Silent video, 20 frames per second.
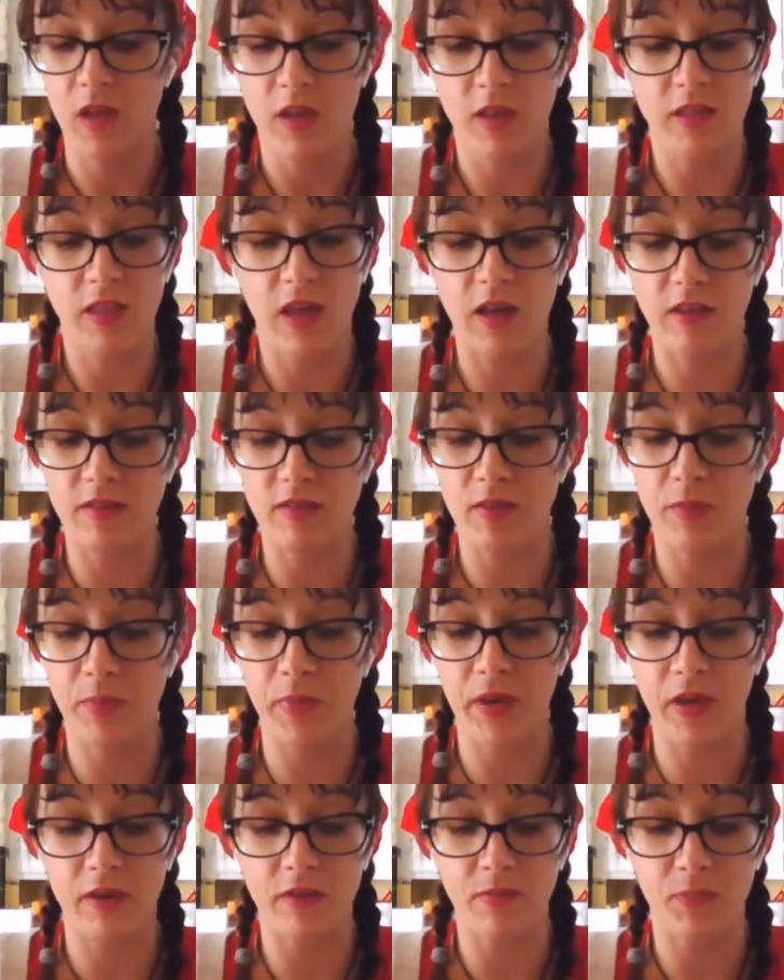That's the
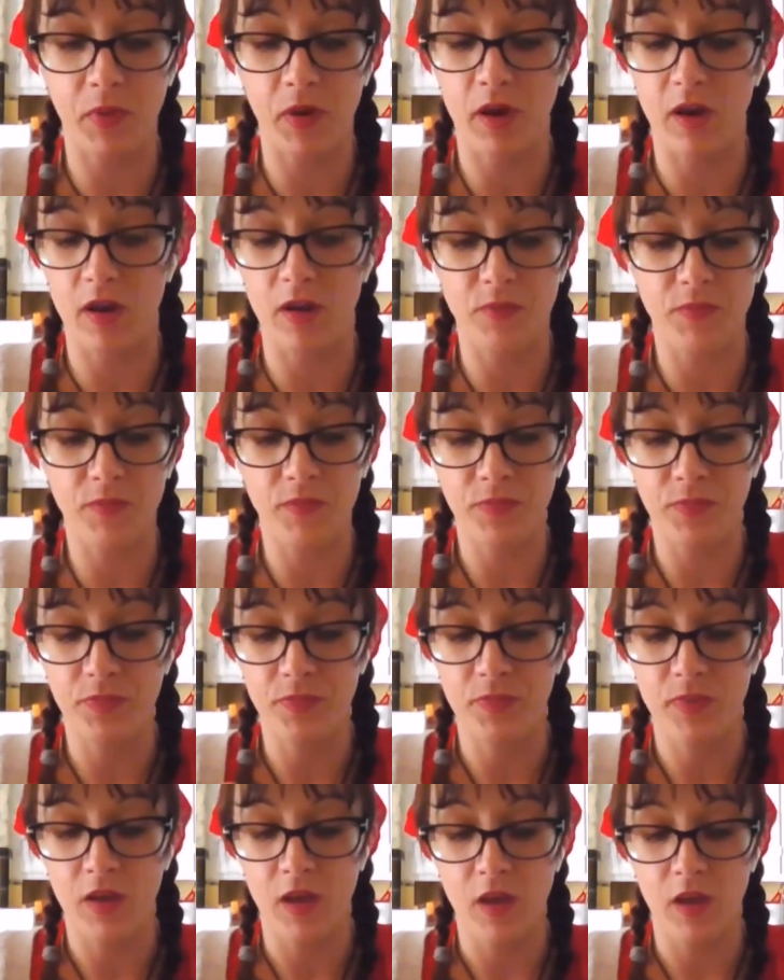biggest part.
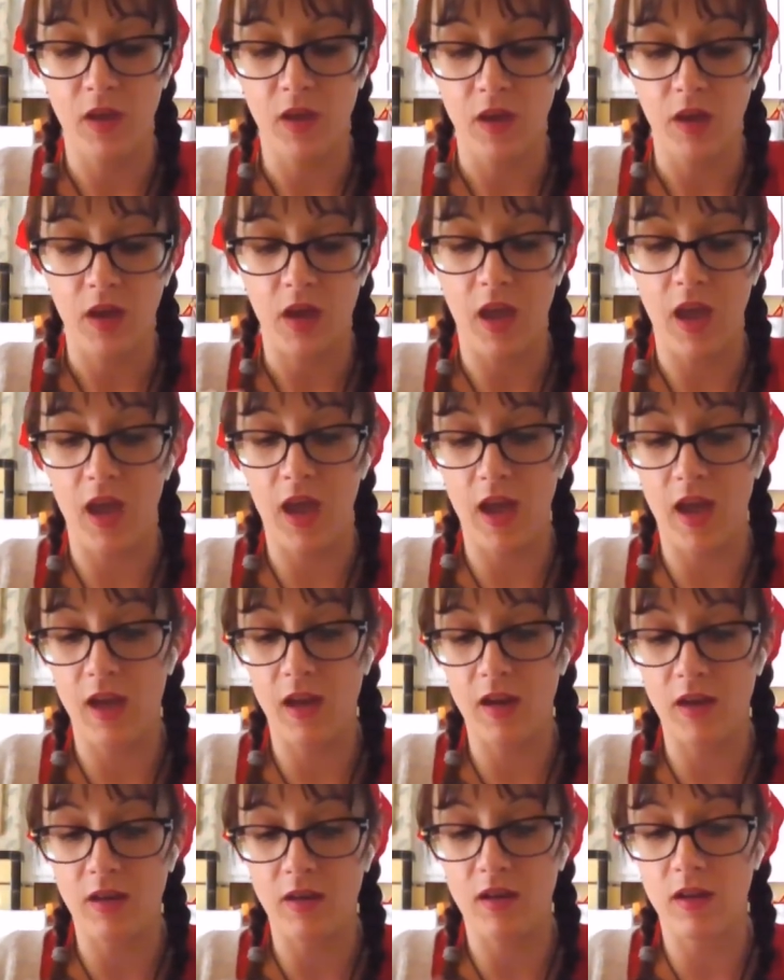
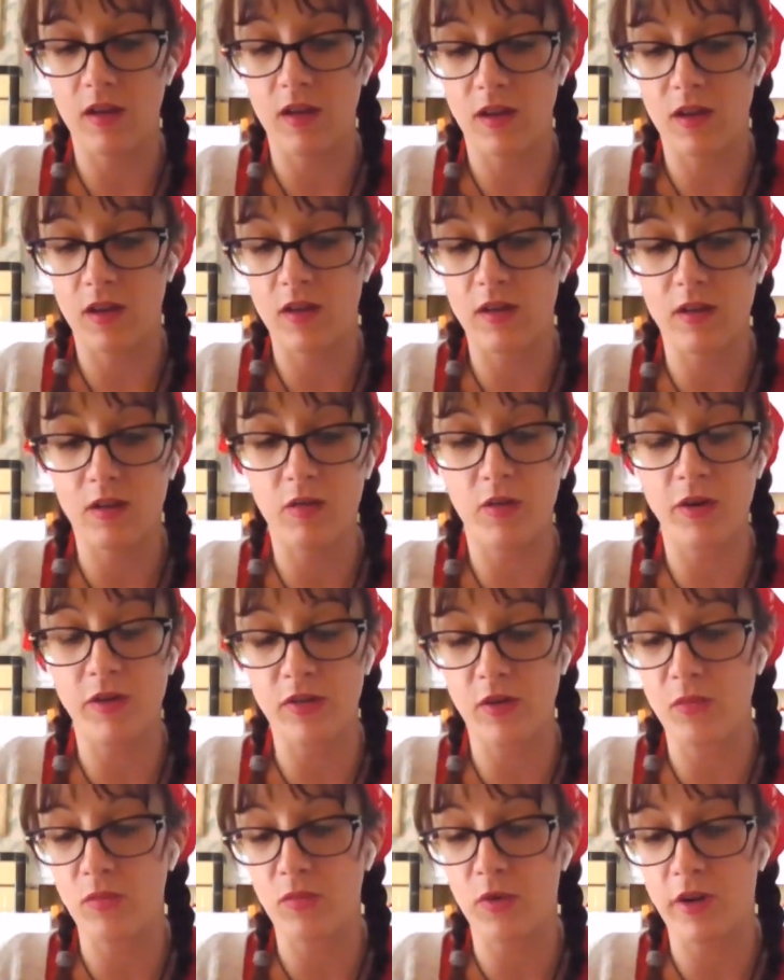And, you know, I
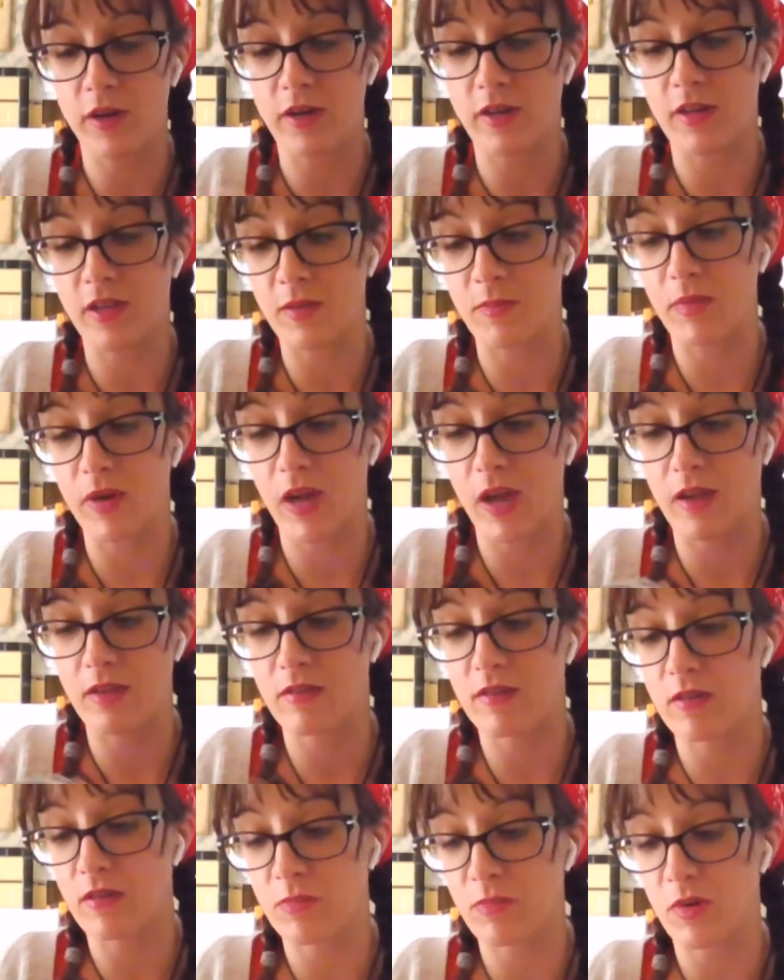don't want to demonize
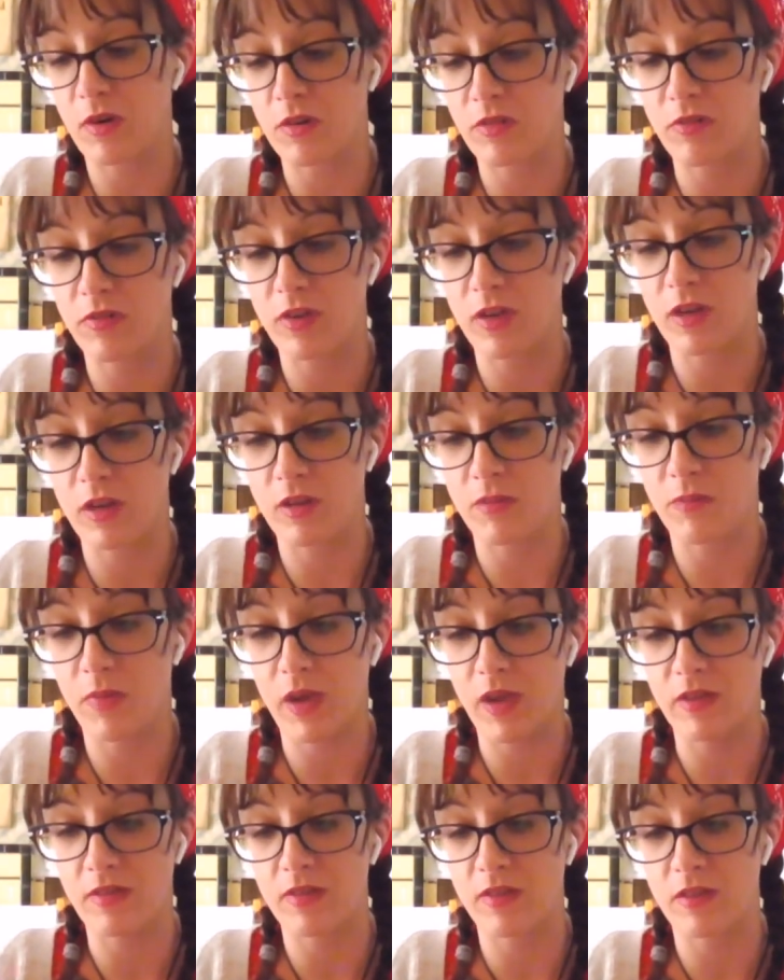this person,
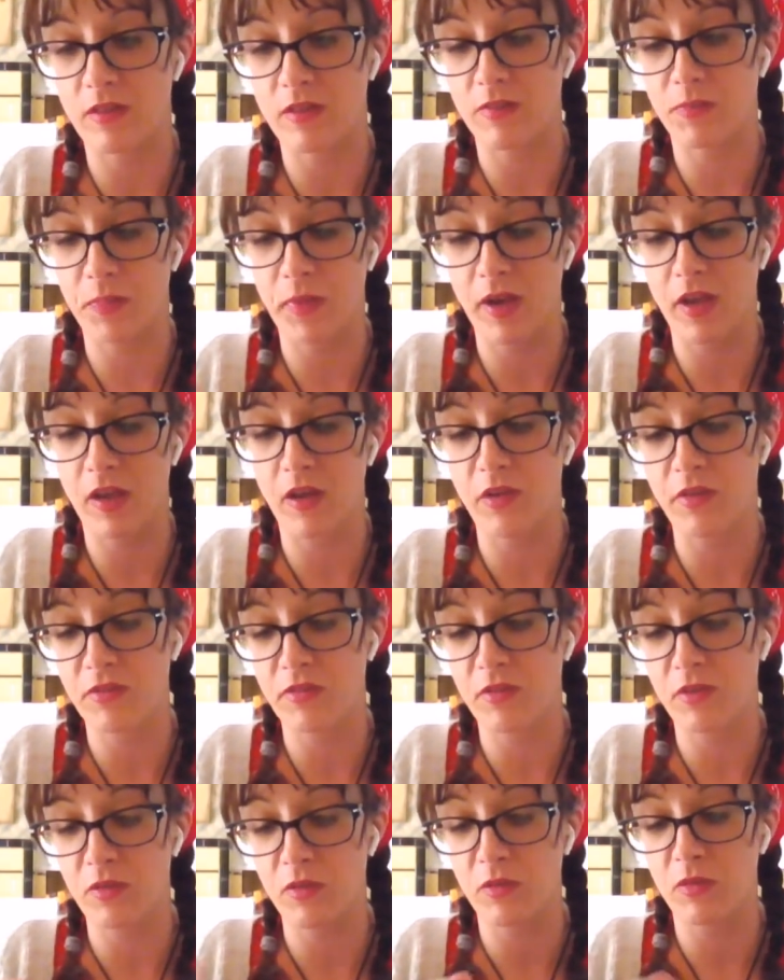Pisces, but I
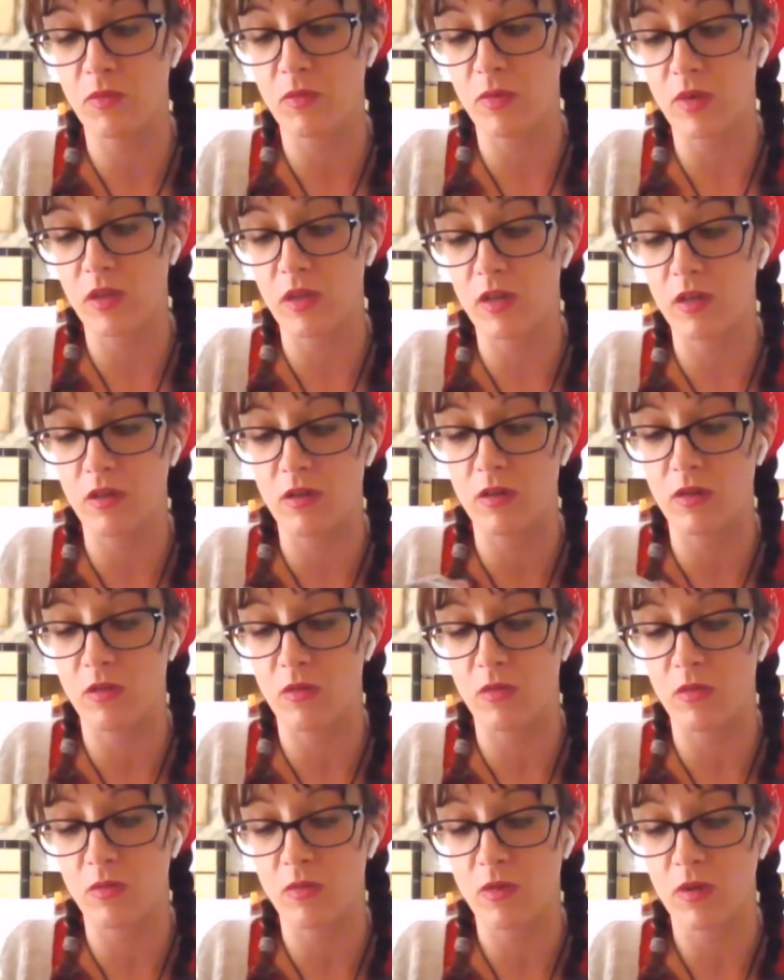also, you
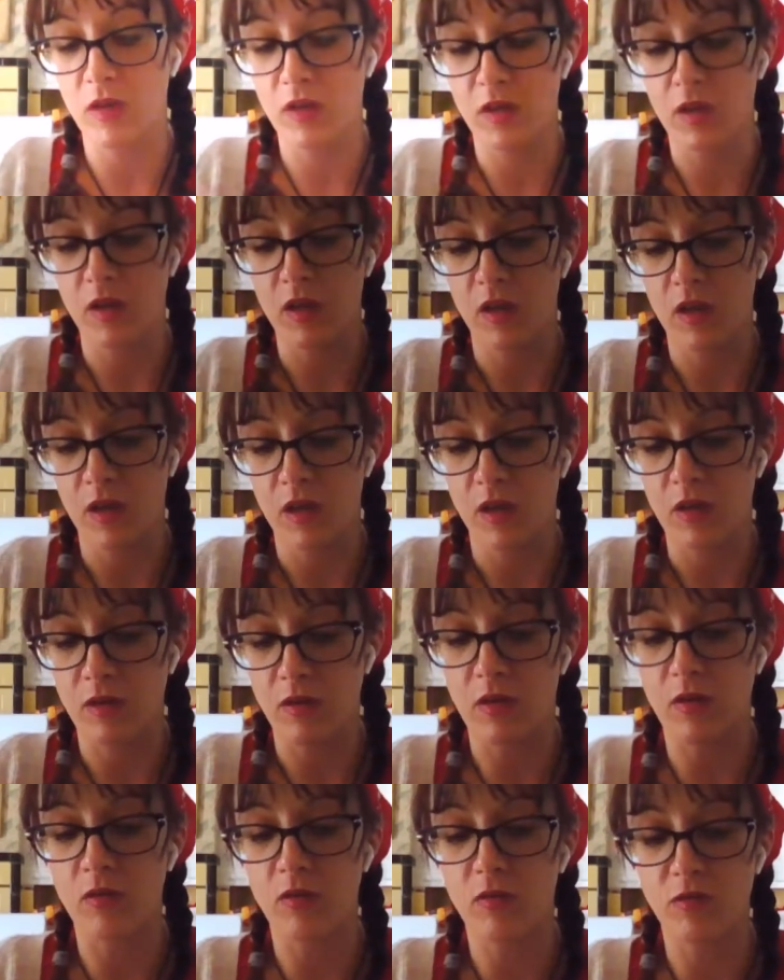know,
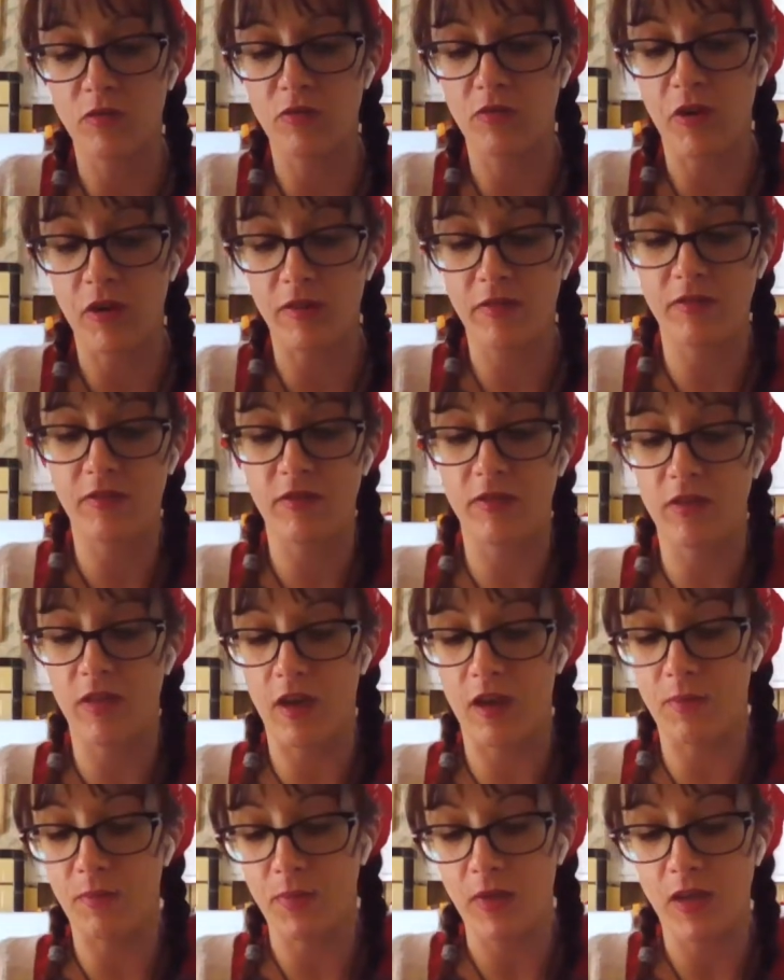don't trust
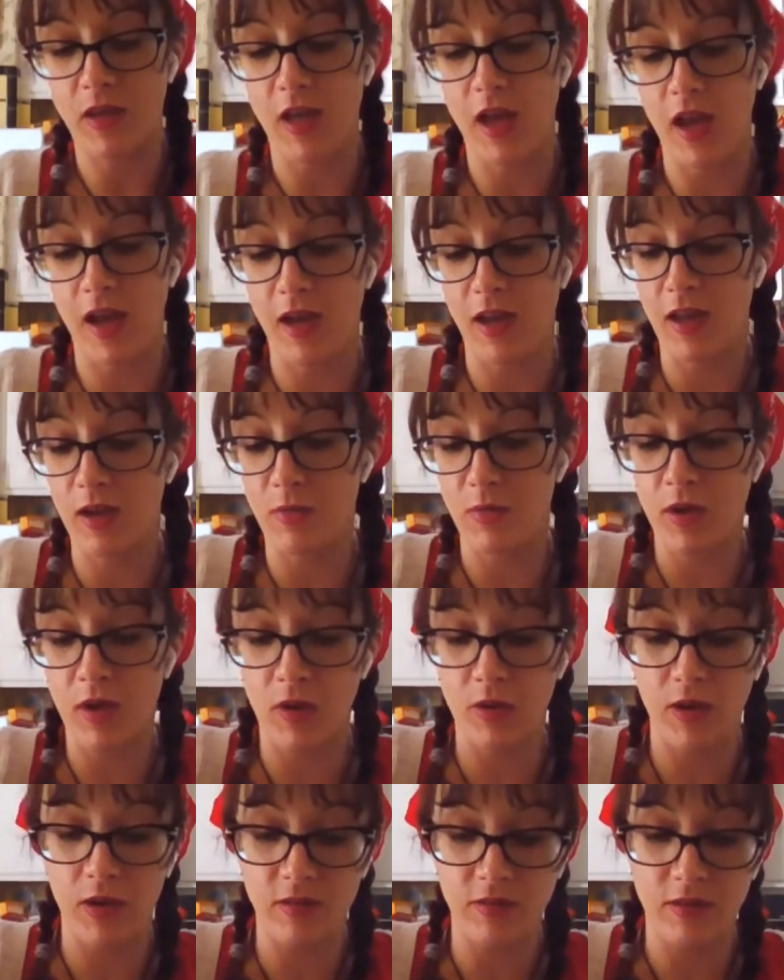them. Yeah, here we
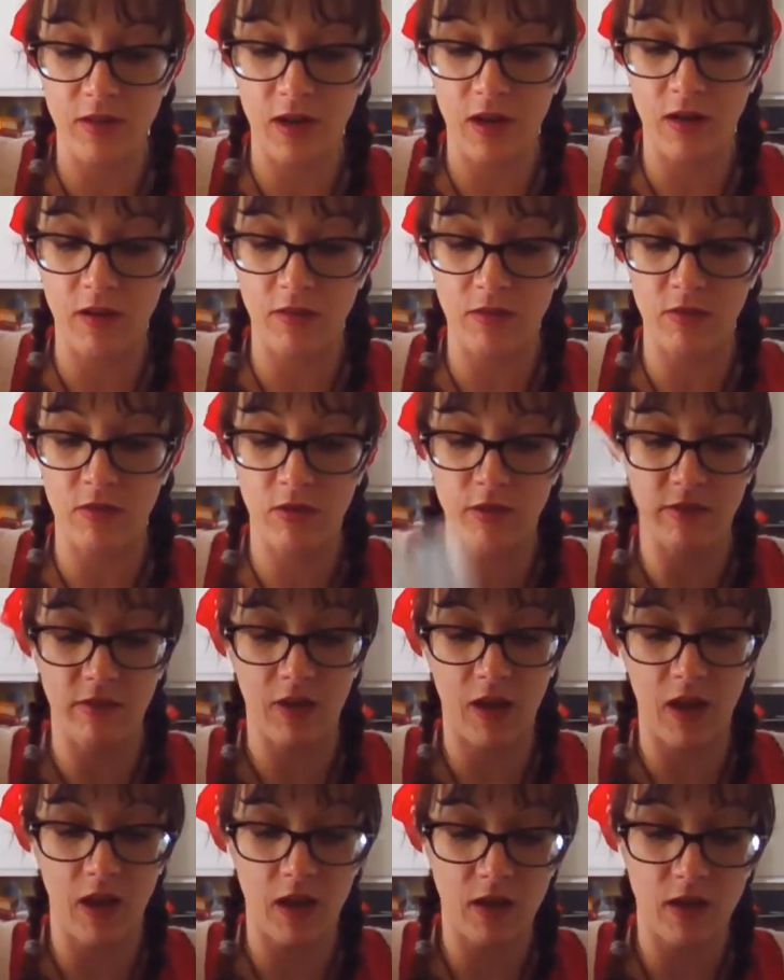go. Here's the Knight of Swords
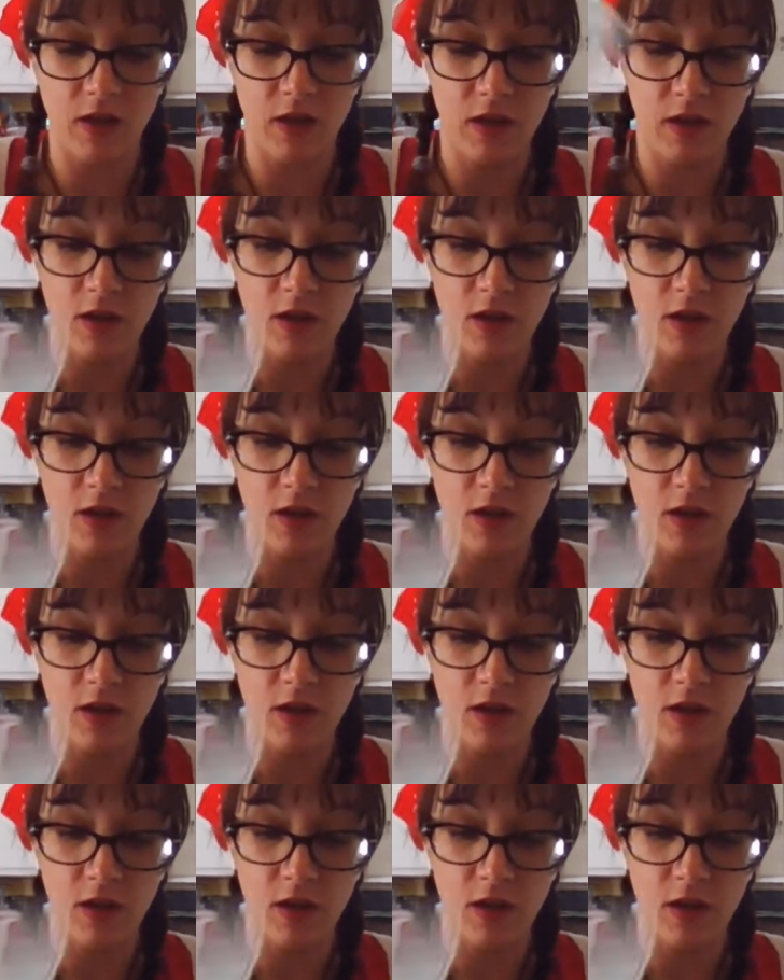again.